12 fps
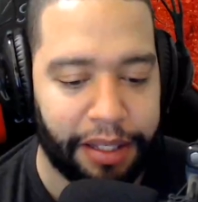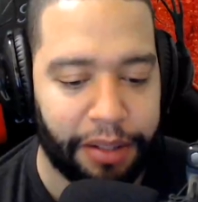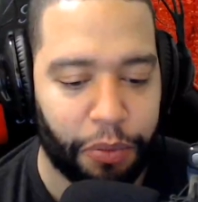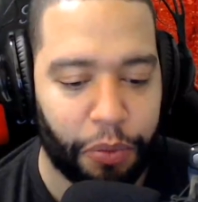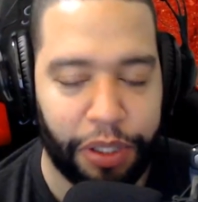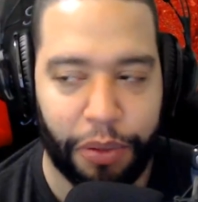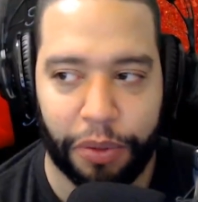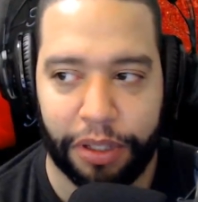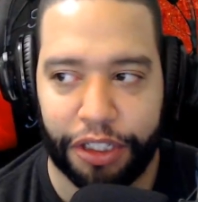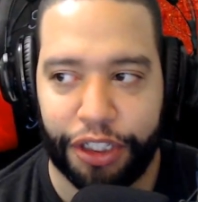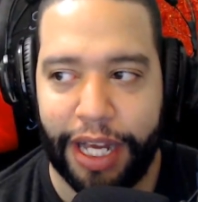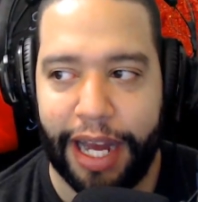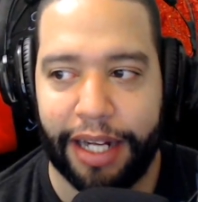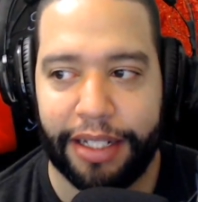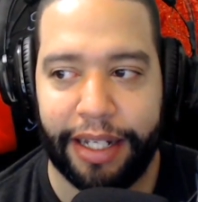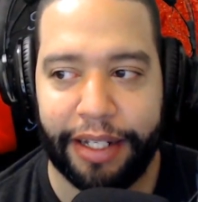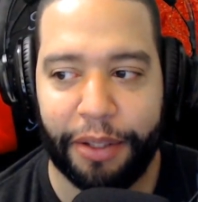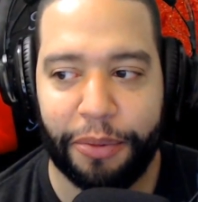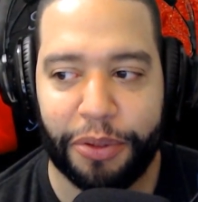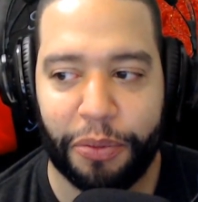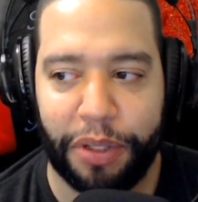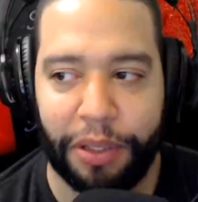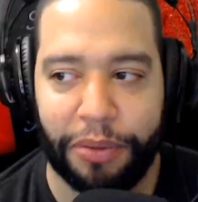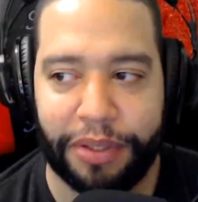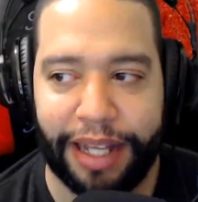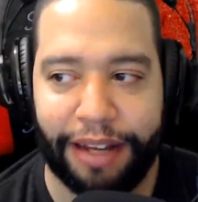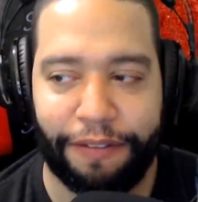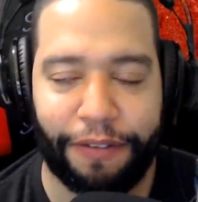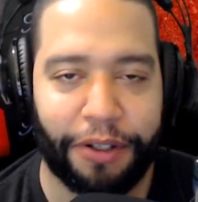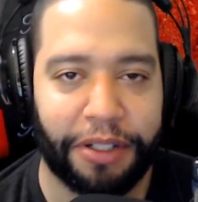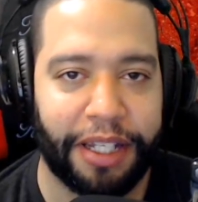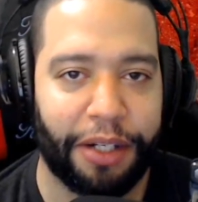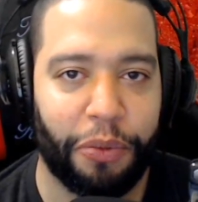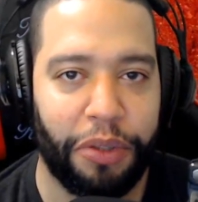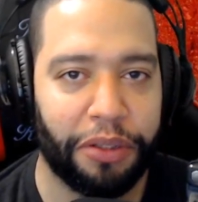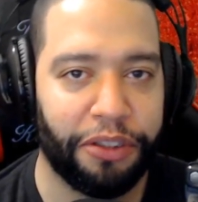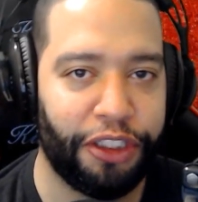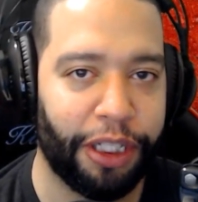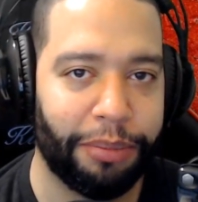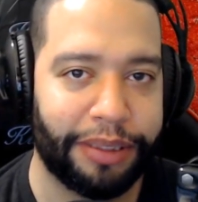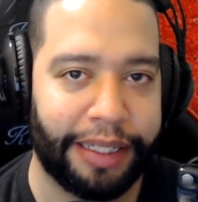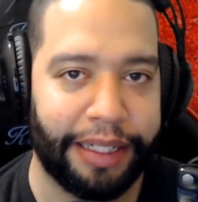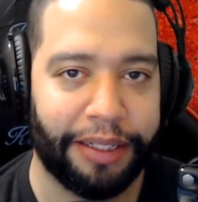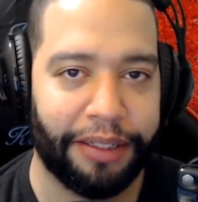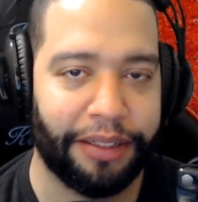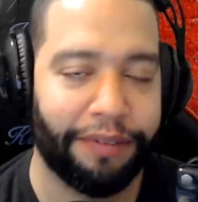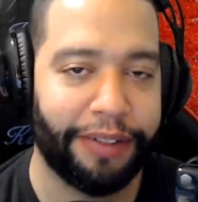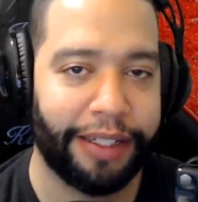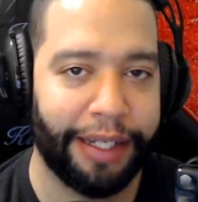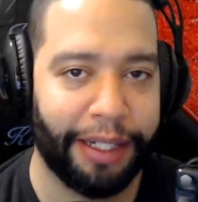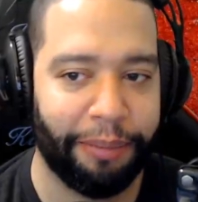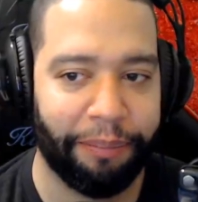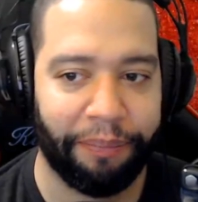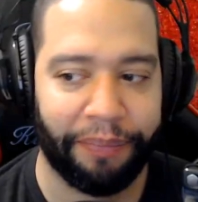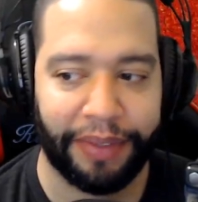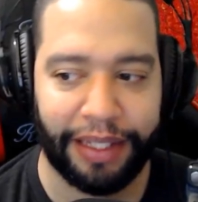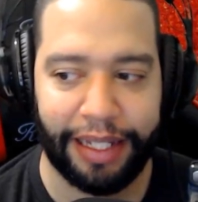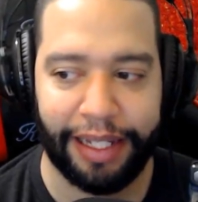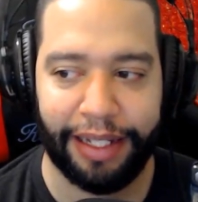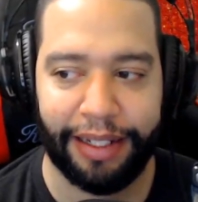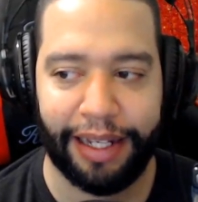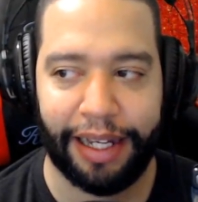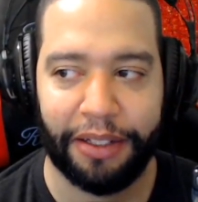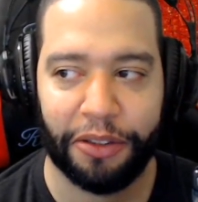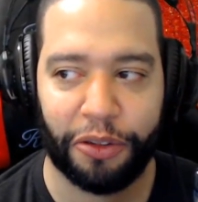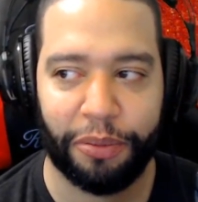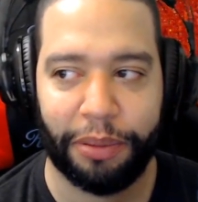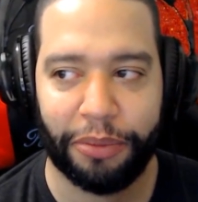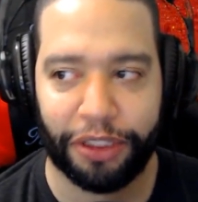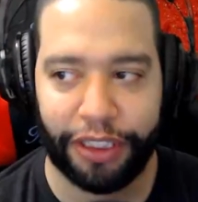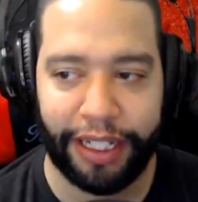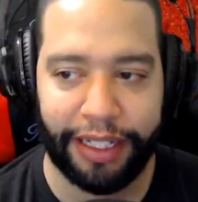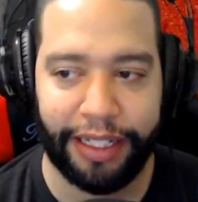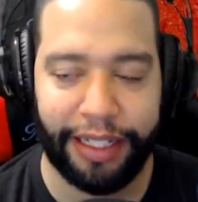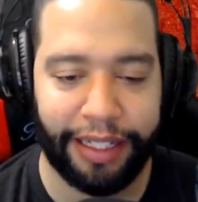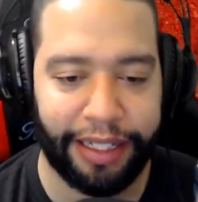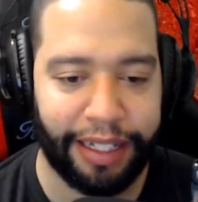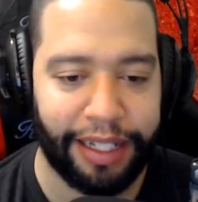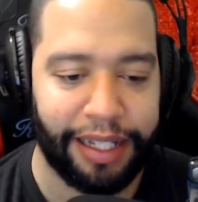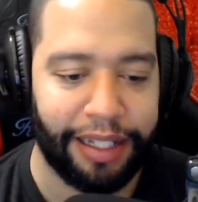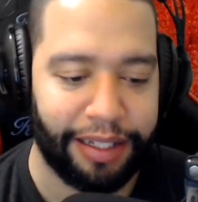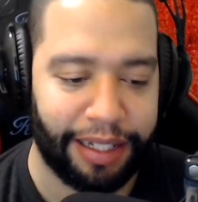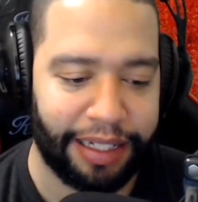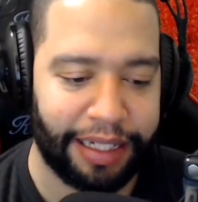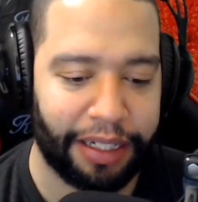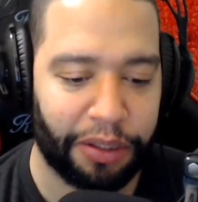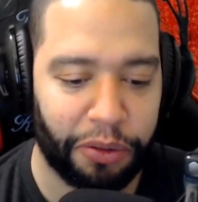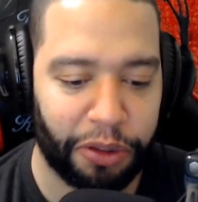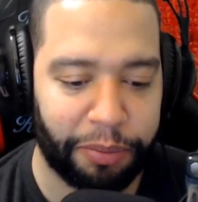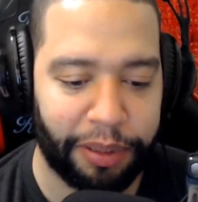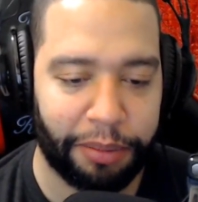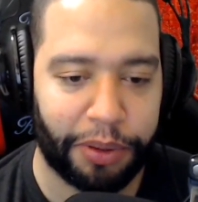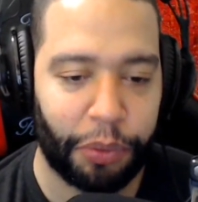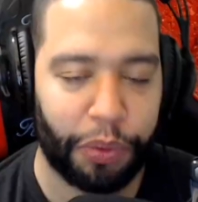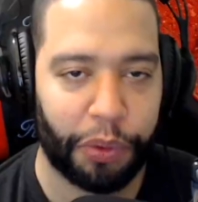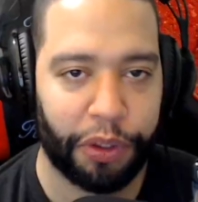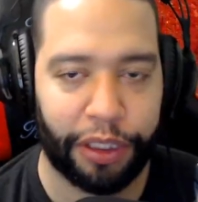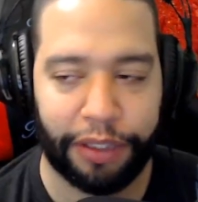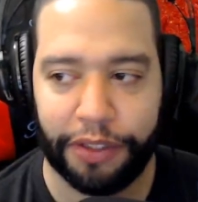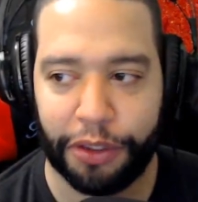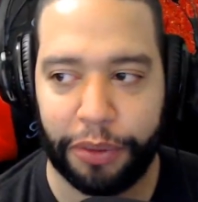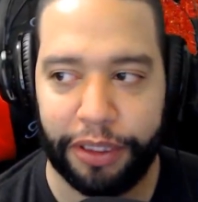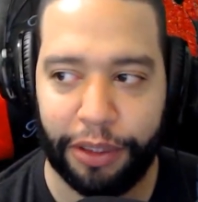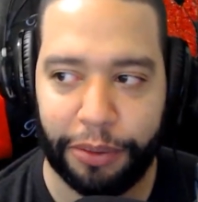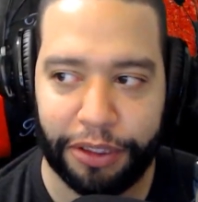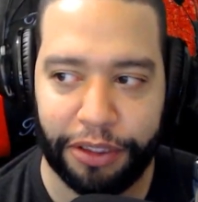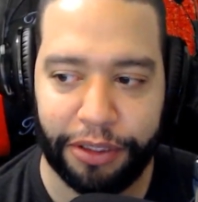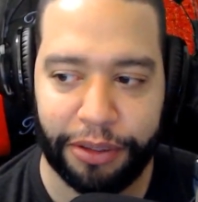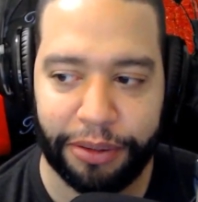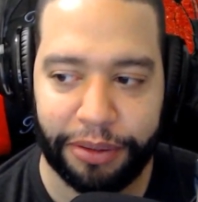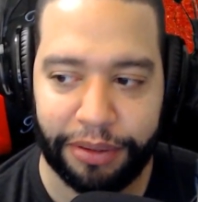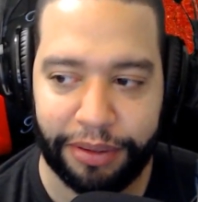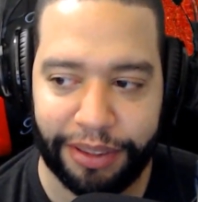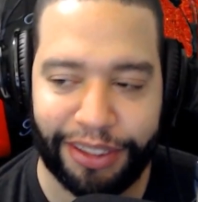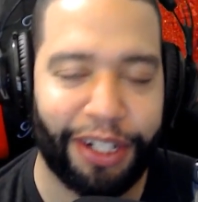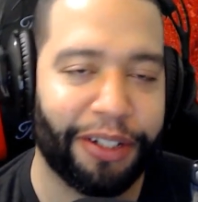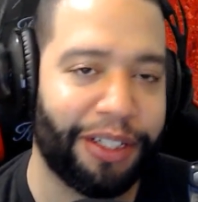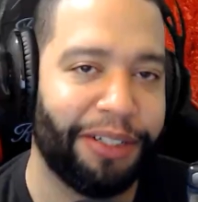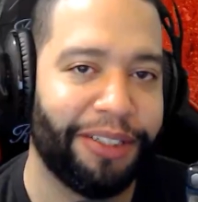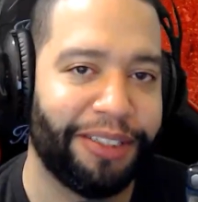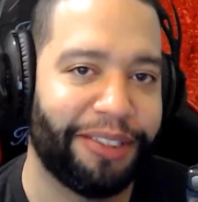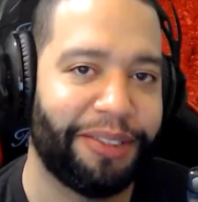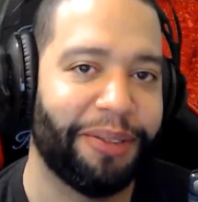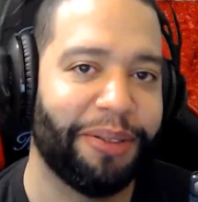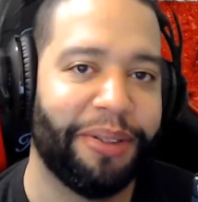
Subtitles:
We were shocked. Like it was that first like real jump scare of the game, and I just remember shaking. I got goosebumps. We were nervous. We didn't know what to do. The dog killed us too.